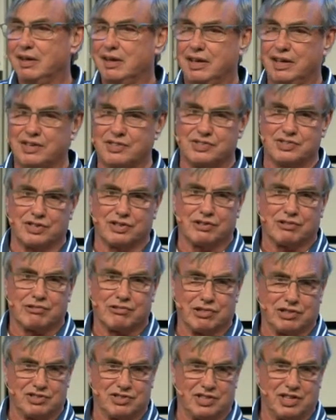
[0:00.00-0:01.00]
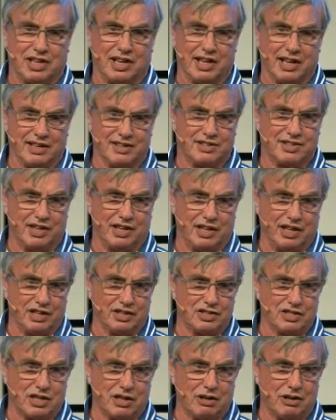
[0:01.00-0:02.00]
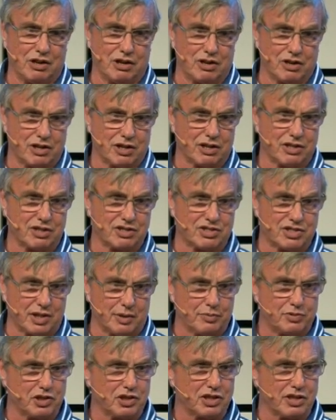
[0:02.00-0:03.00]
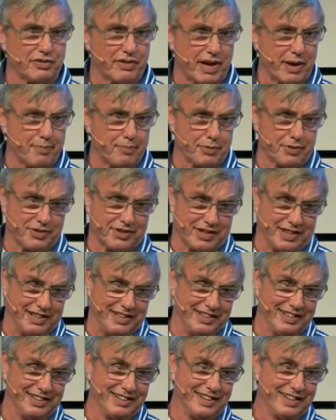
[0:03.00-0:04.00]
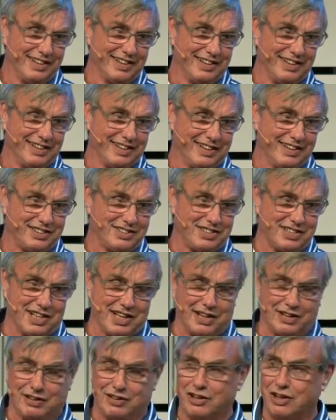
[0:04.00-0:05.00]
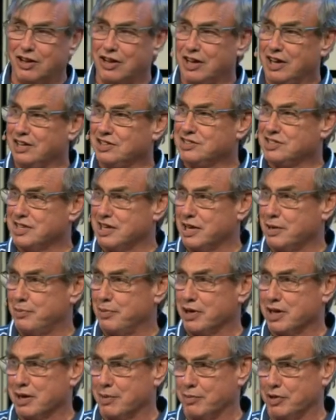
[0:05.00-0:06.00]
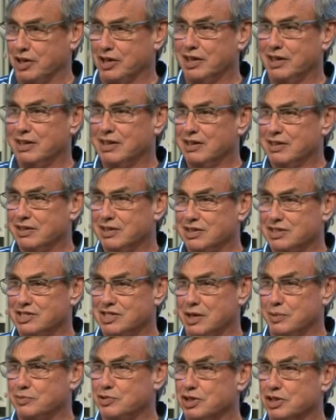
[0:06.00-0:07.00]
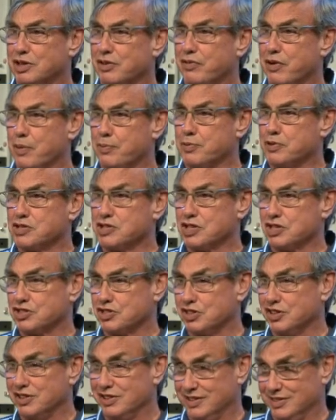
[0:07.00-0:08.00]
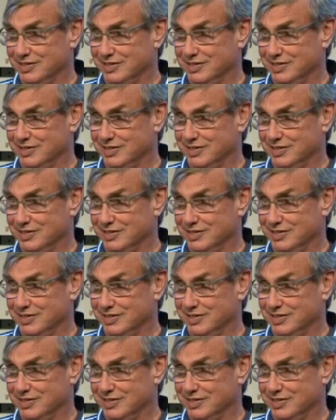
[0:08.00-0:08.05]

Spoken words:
is that Christianity is no longer the subject of apathy. It's now becoming the subject of opposition.